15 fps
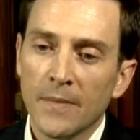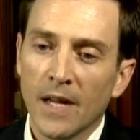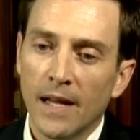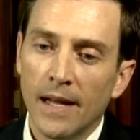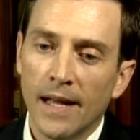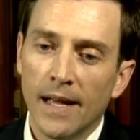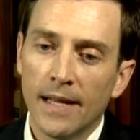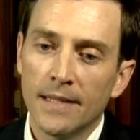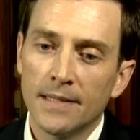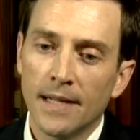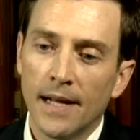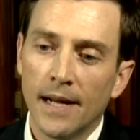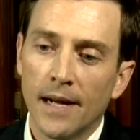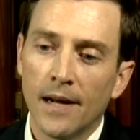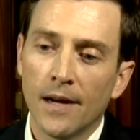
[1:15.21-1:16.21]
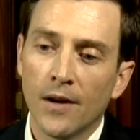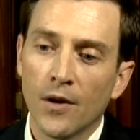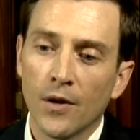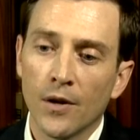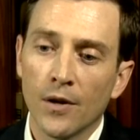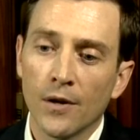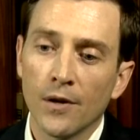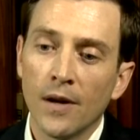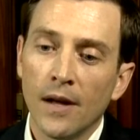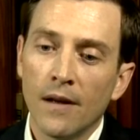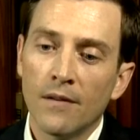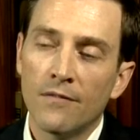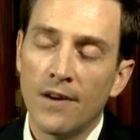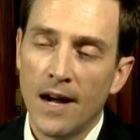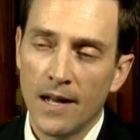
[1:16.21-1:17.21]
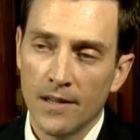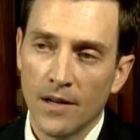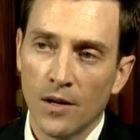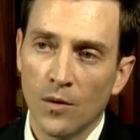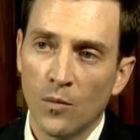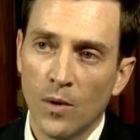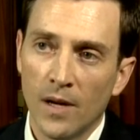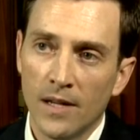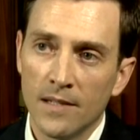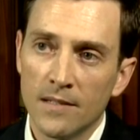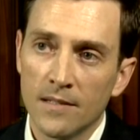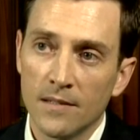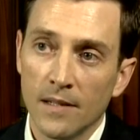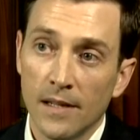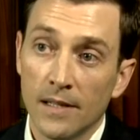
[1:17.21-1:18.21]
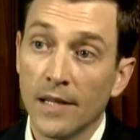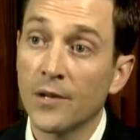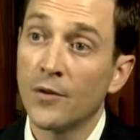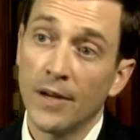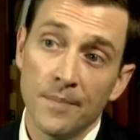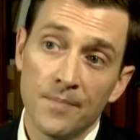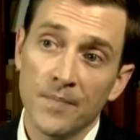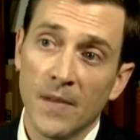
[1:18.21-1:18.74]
and uh, her father was illiterate.